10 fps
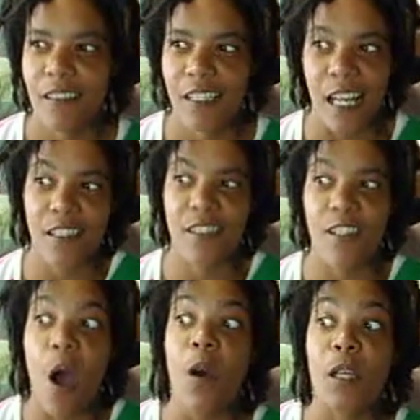That's
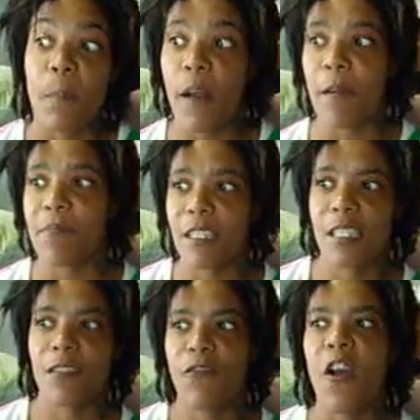the only purpose
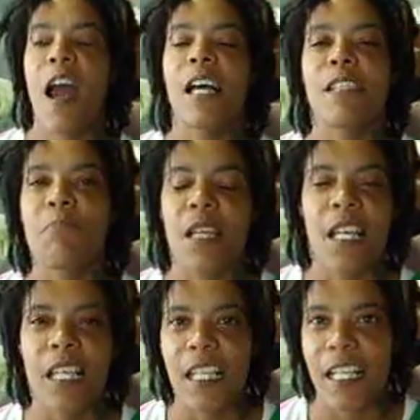for us
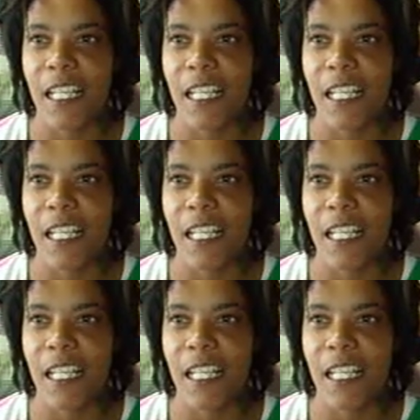being here,